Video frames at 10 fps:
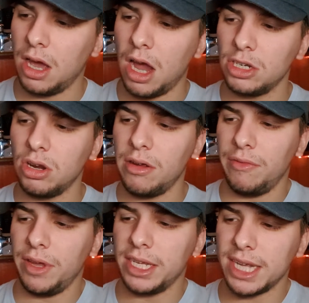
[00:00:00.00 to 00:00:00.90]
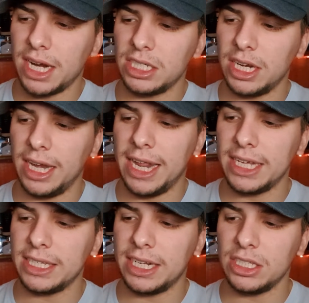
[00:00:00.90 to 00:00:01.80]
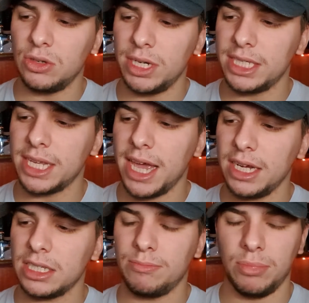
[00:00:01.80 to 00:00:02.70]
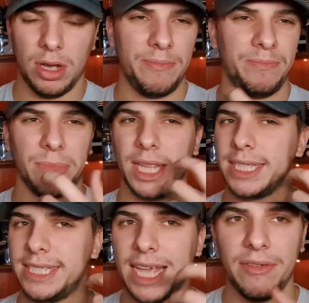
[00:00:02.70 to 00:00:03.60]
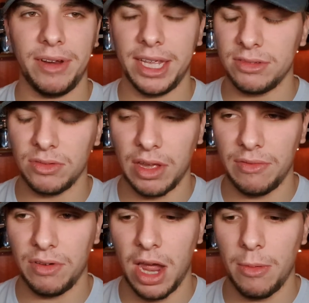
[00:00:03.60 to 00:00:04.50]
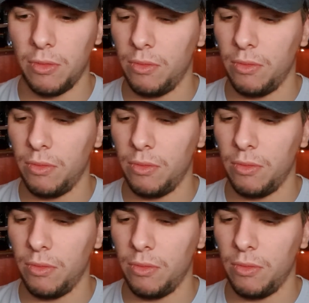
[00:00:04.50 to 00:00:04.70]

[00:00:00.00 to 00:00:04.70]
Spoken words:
I don't think it's actually listed as unisex, but definitely gives off that vibe.